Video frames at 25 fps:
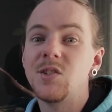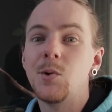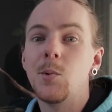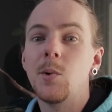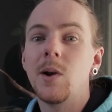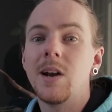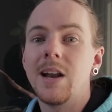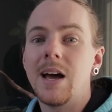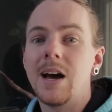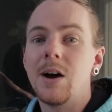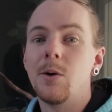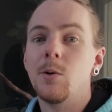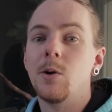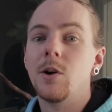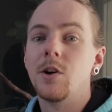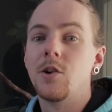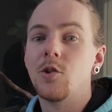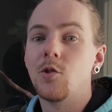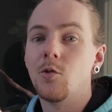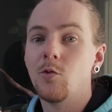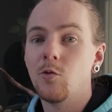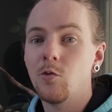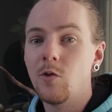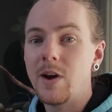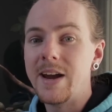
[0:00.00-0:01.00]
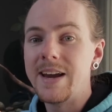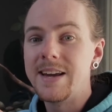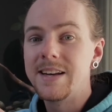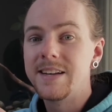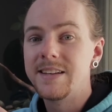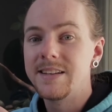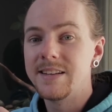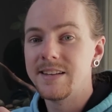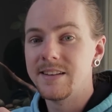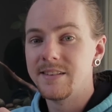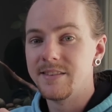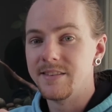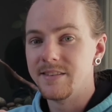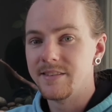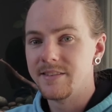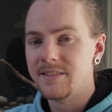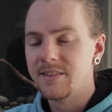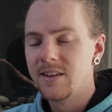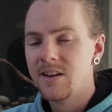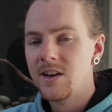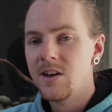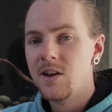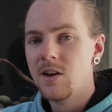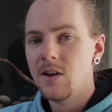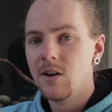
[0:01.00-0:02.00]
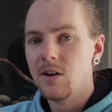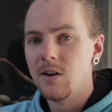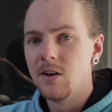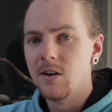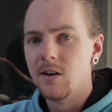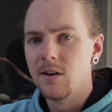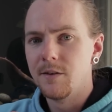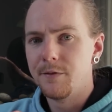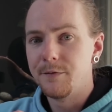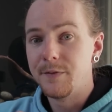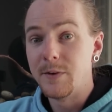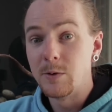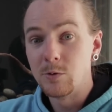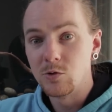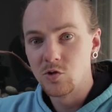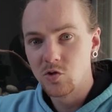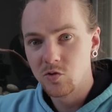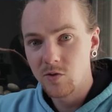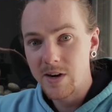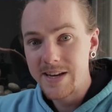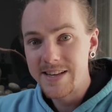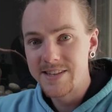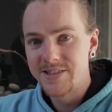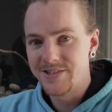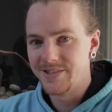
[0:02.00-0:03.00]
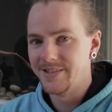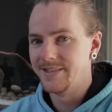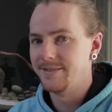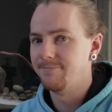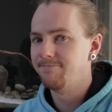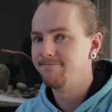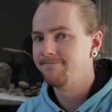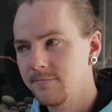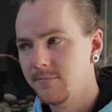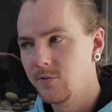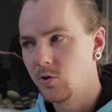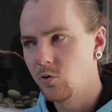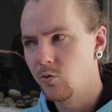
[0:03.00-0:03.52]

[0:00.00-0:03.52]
to allow a gradient filtration.